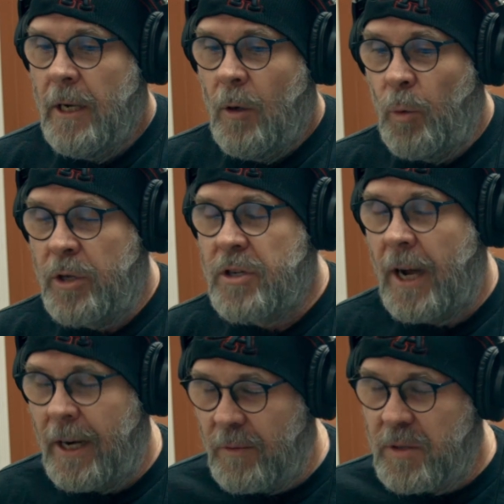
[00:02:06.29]
which
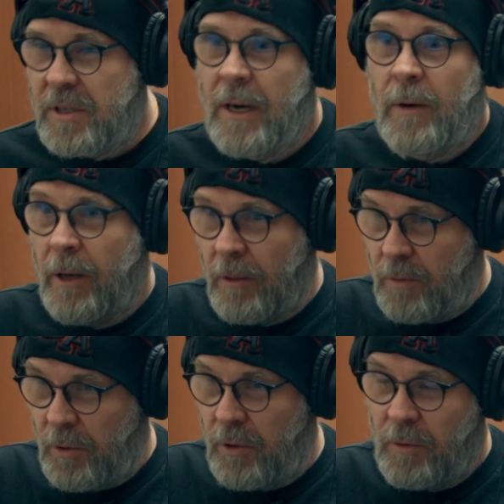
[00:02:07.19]
kind of is carrying
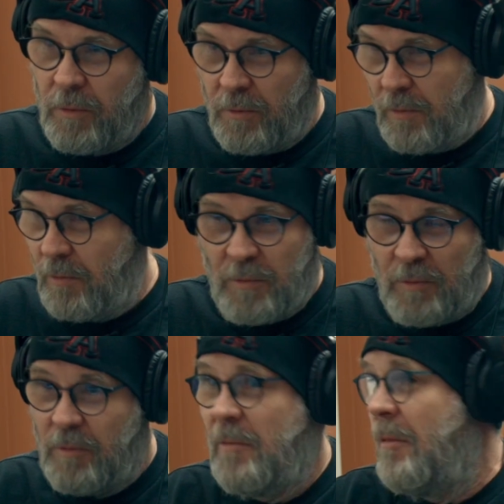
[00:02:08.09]
through to
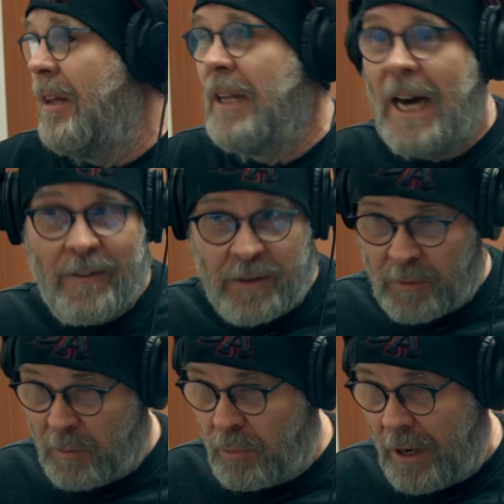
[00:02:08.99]
a lot of
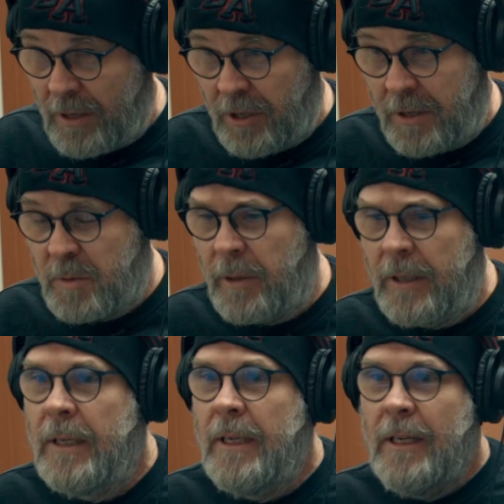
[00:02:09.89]
different projects.
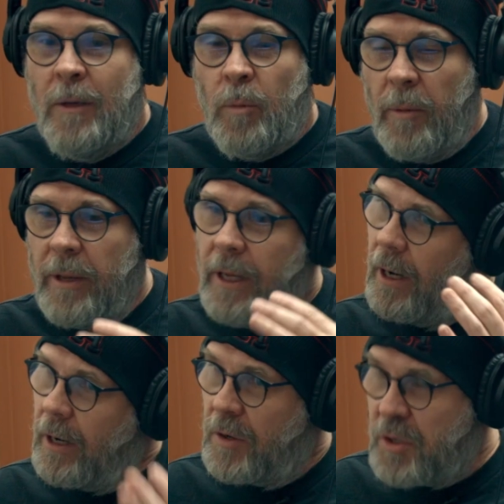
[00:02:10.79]
But we really
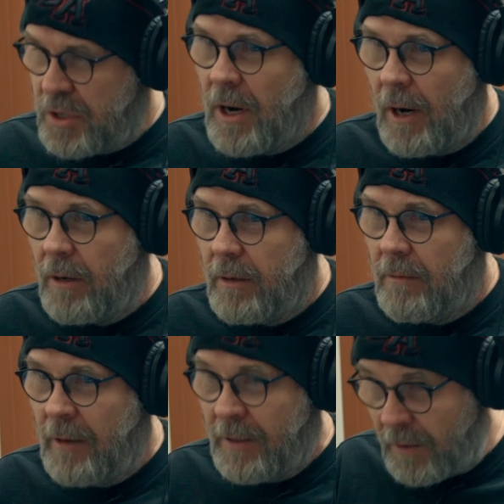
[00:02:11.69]
got our start
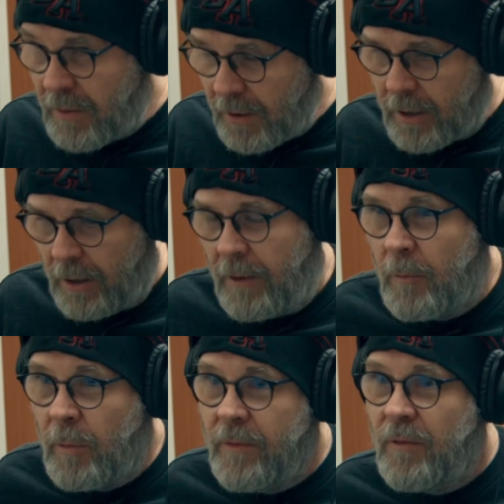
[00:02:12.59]
in the theater, and
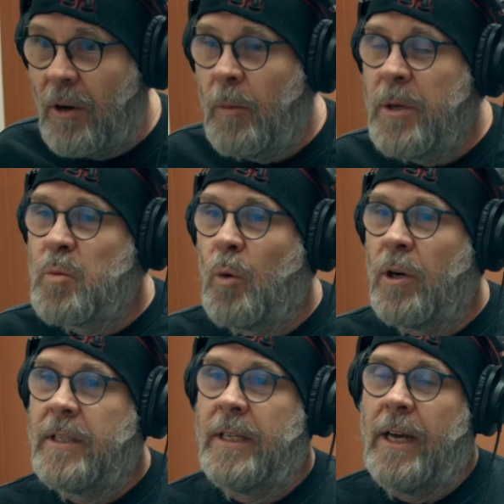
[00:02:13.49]
we've always
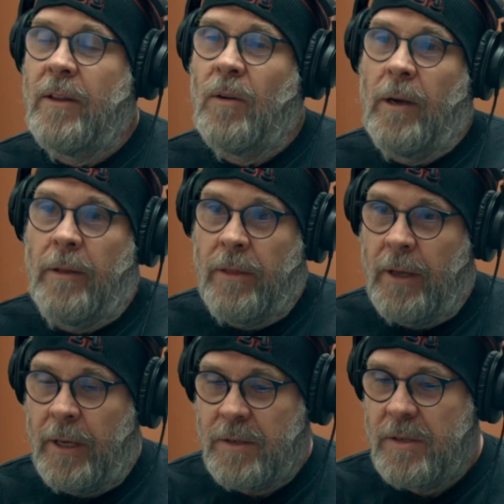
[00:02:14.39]
worked together on
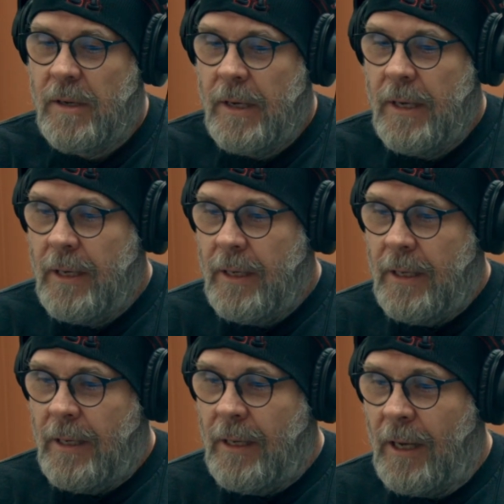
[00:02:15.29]
things.
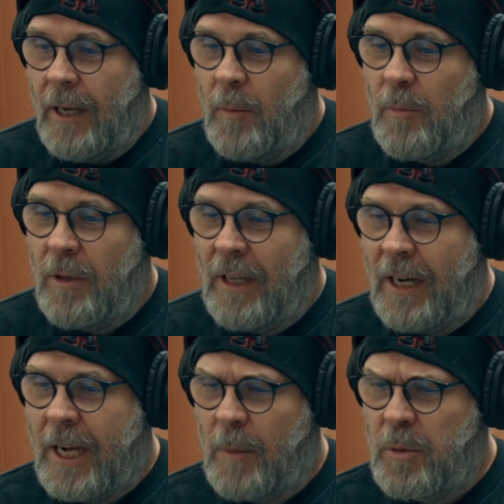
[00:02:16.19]
A lot
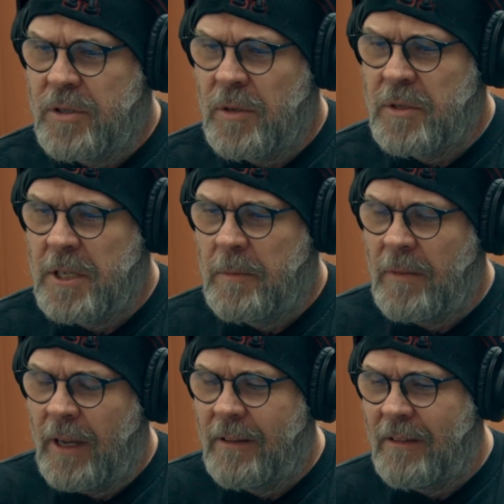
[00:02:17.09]
of couples don't seem
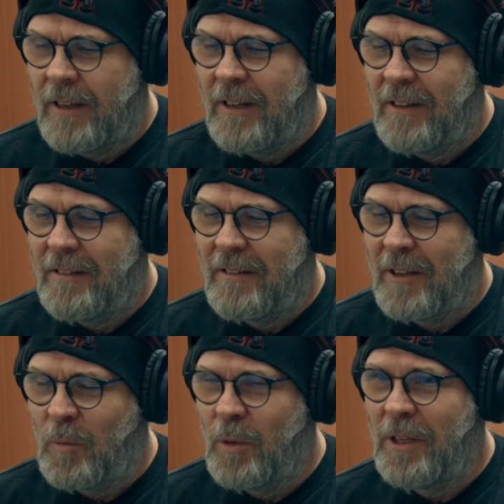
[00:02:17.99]
like they
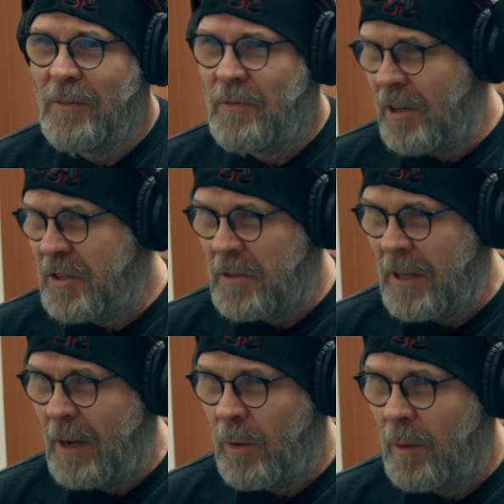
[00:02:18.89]
can really function
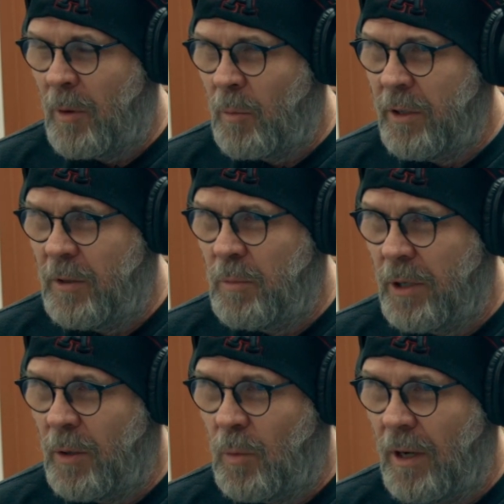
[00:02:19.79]
that way, but we do
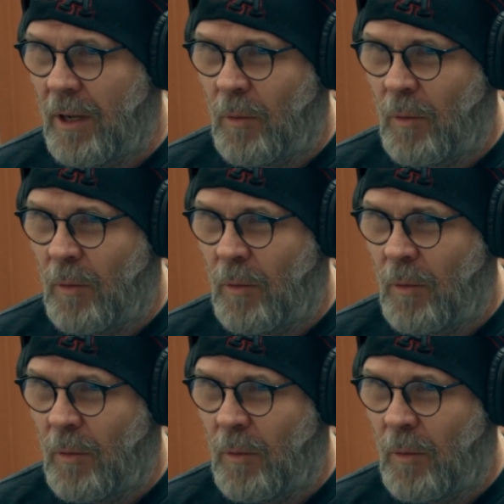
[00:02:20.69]
pretty well.